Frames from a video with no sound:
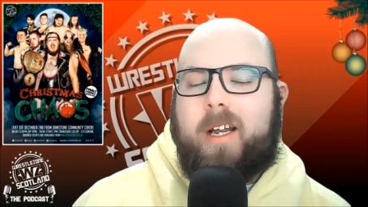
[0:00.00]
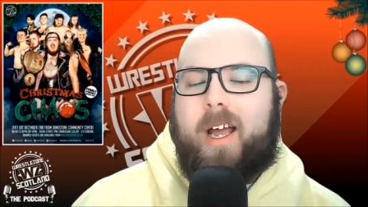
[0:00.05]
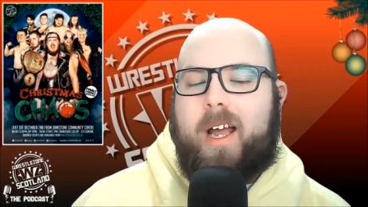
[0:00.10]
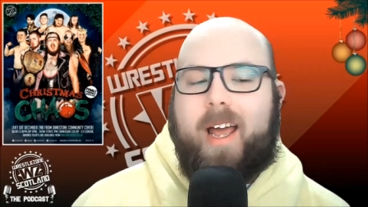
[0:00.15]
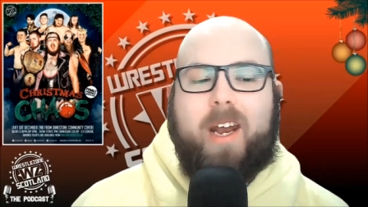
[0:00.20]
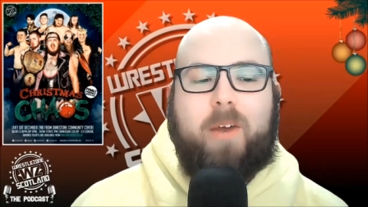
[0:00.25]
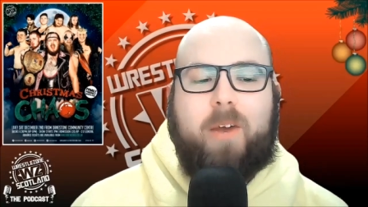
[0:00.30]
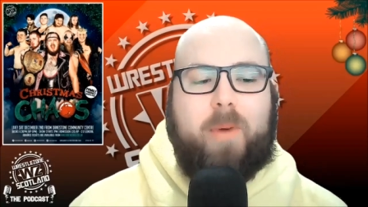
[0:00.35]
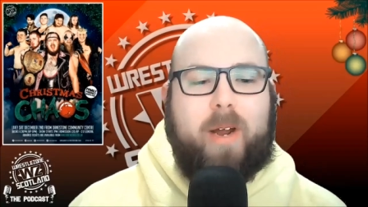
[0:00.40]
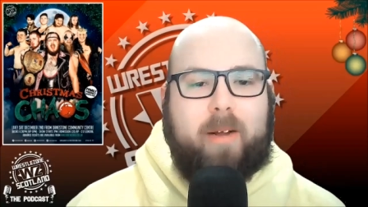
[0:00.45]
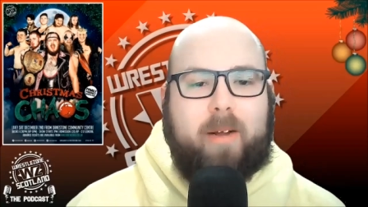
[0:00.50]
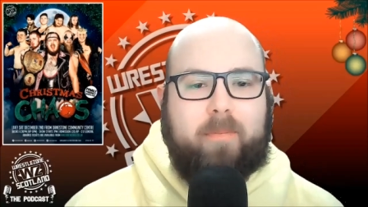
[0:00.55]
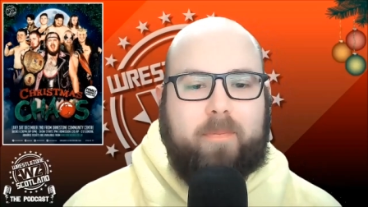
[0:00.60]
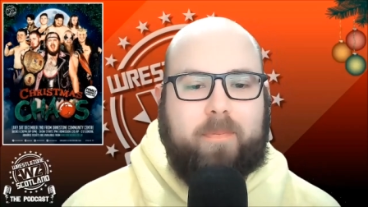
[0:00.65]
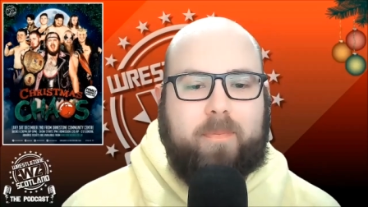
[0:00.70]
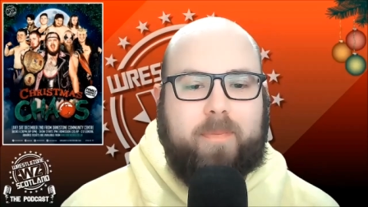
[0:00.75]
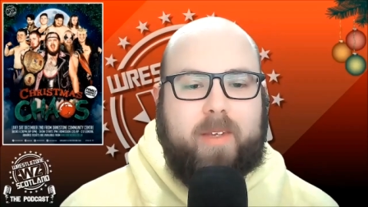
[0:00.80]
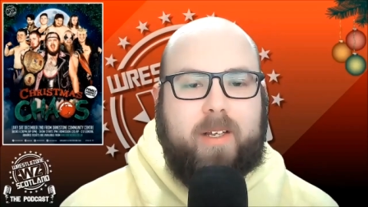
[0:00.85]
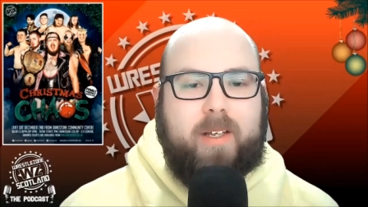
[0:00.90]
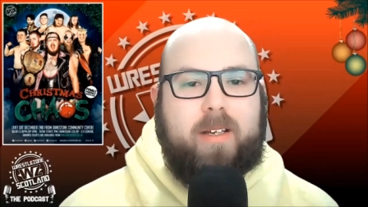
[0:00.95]
Anyway,
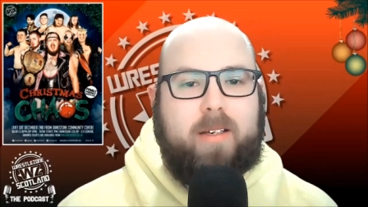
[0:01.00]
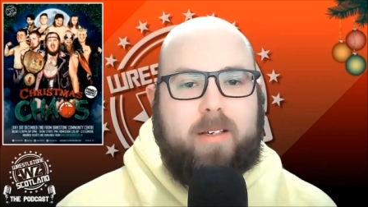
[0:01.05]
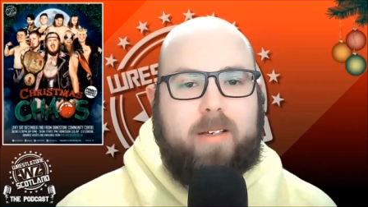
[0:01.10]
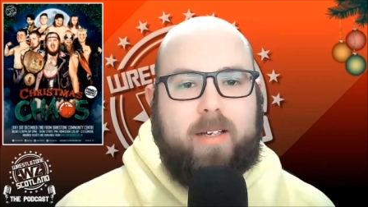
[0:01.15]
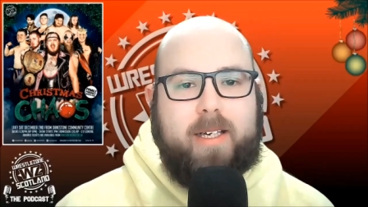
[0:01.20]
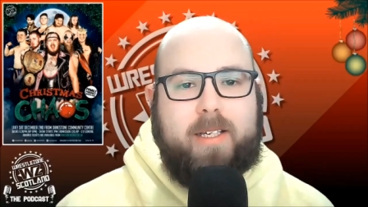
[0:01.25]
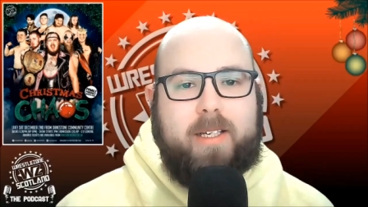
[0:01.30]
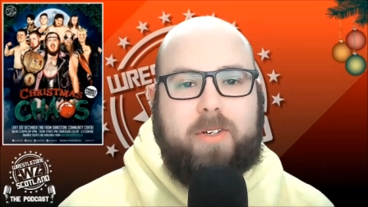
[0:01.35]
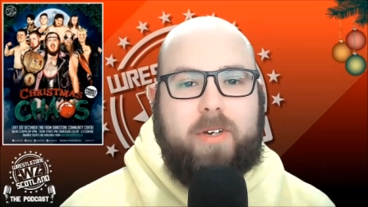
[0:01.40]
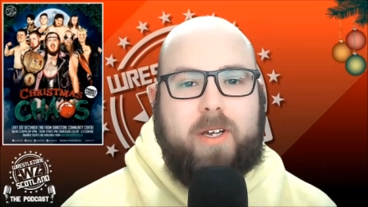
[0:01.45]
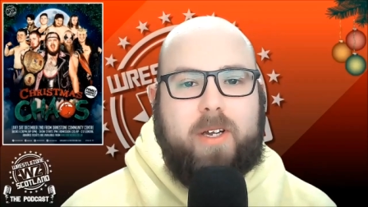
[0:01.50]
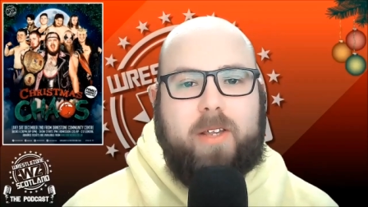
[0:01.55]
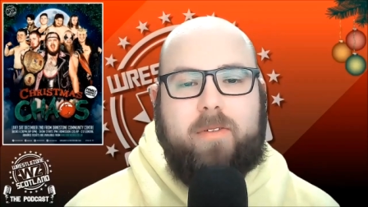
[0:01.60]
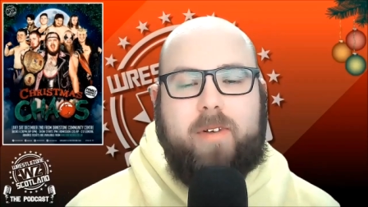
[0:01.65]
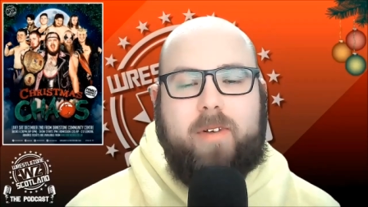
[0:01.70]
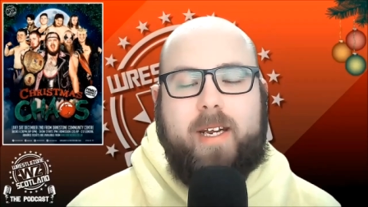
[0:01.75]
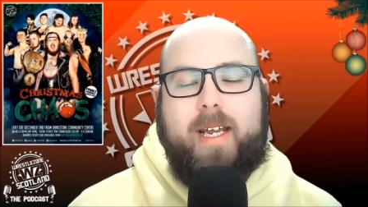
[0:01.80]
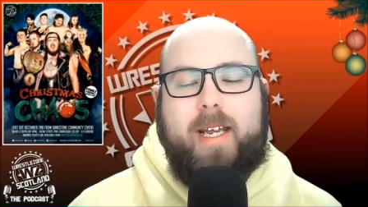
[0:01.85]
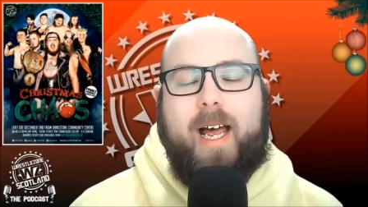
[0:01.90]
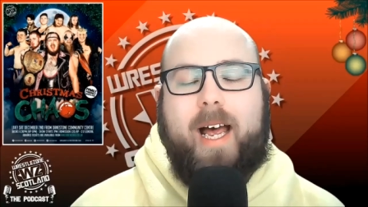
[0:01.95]
let's look at the
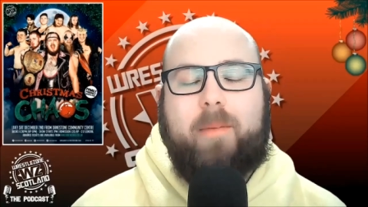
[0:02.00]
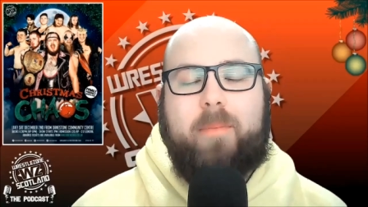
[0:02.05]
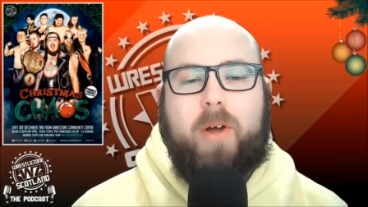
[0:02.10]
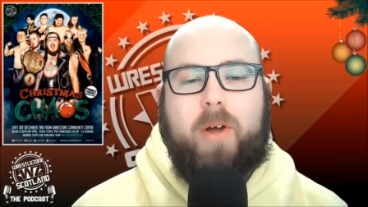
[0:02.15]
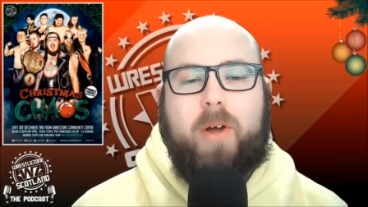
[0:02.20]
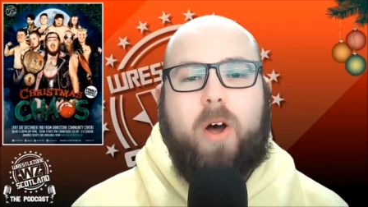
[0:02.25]
recap